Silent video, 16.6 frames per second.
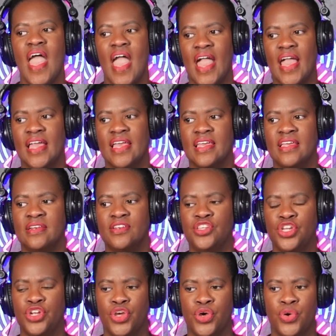And,
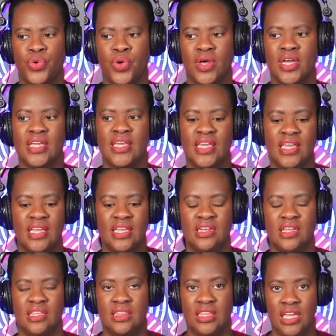
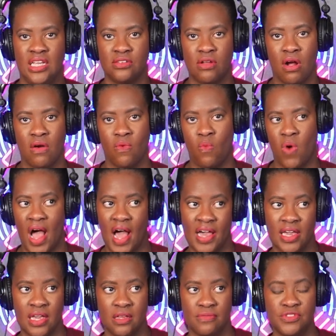again, these are
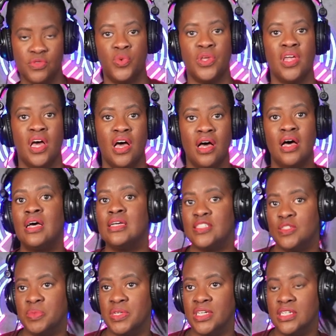wives with
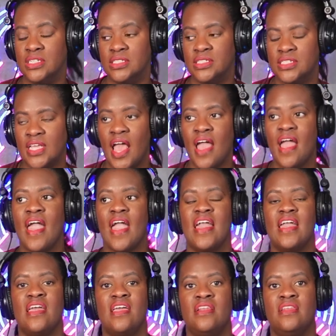husbands
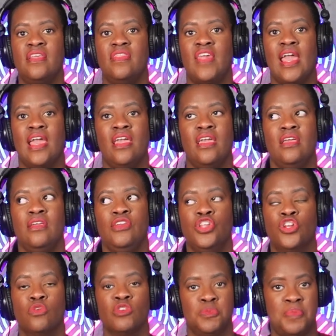and they,
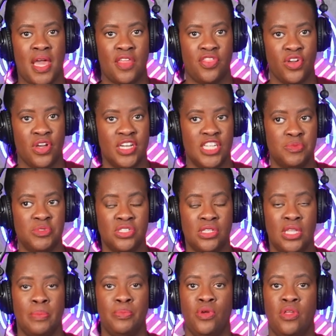respect their husbands and
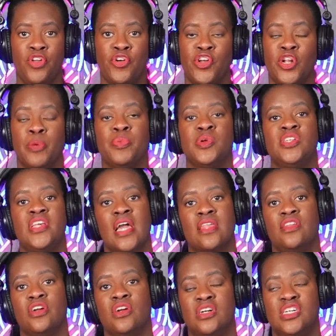they're going to protect
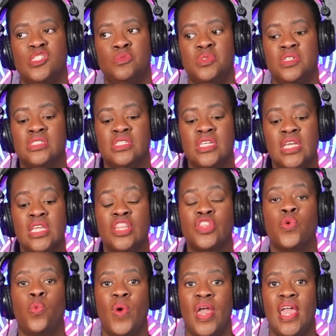their husbands in
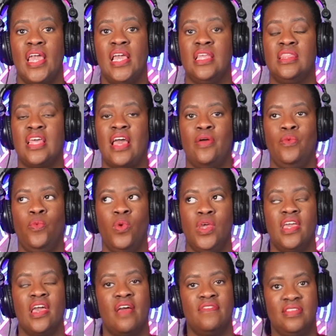the way that
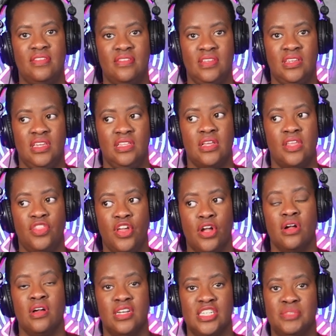we have seen
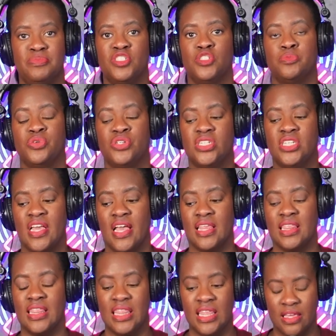their husbands
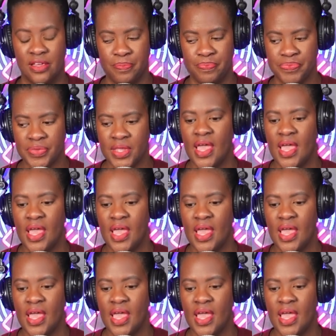protect them.